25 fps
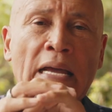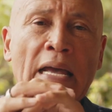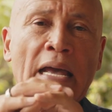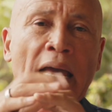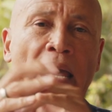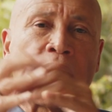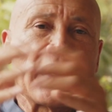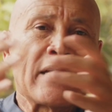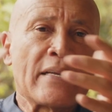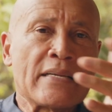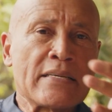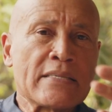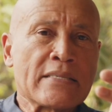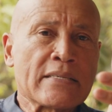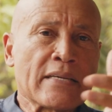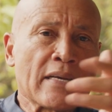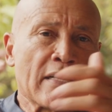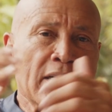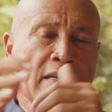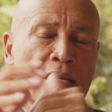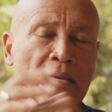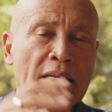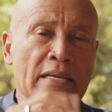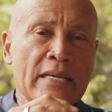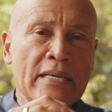and this
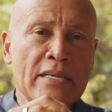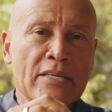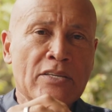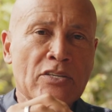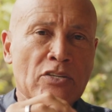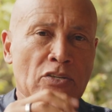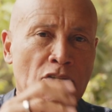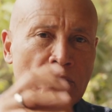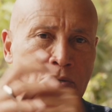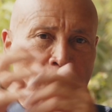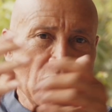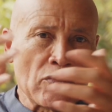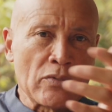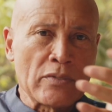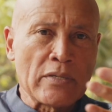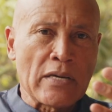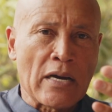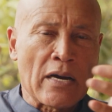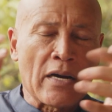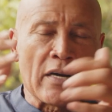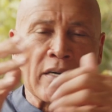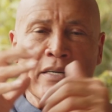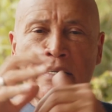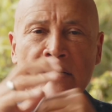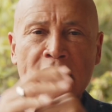can lead to
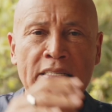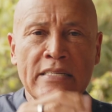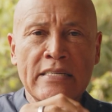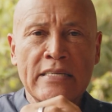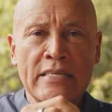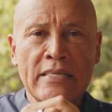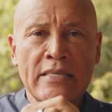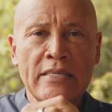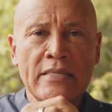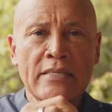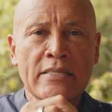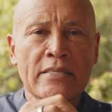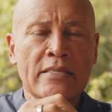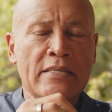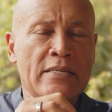heart disease,